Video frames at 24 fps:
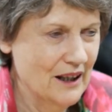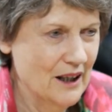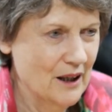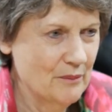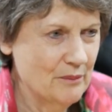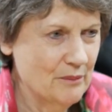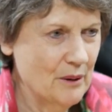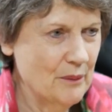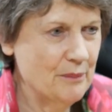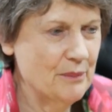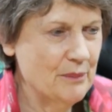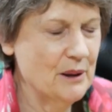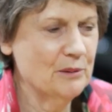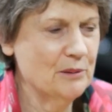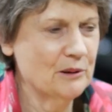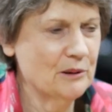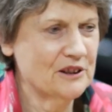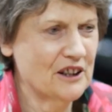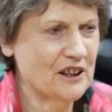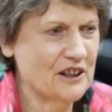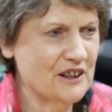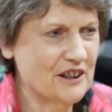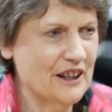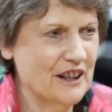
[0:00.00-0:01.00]
Yeah. But
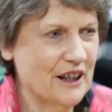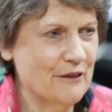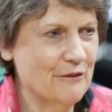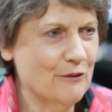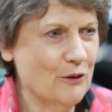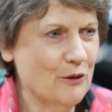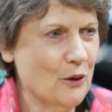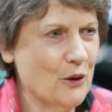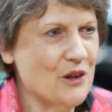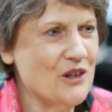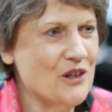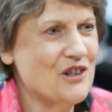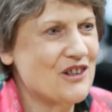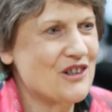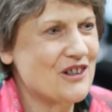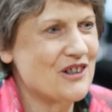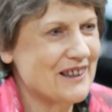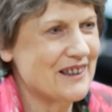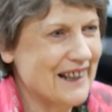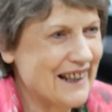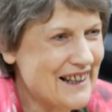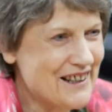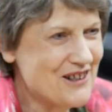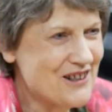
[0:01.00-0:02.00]
people didn't have voice
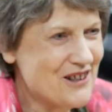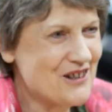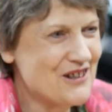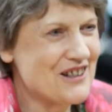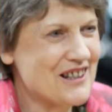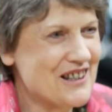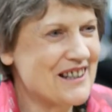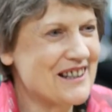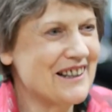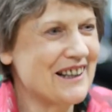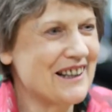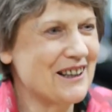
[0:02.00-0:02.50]
and agency,